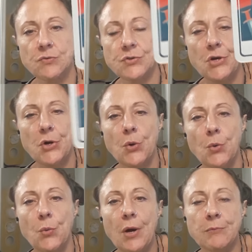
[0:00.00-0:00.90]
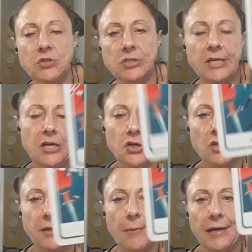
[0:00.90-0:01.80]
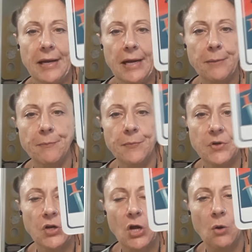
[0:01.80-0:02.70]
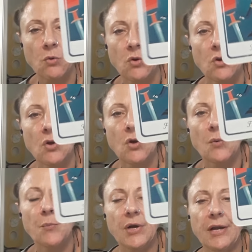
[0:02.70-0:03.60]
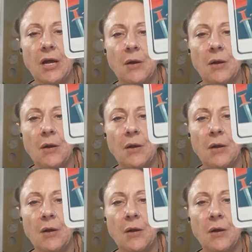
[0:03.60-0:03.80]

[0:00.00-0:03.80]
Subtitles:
So I'm just here to clear my name, you know? But,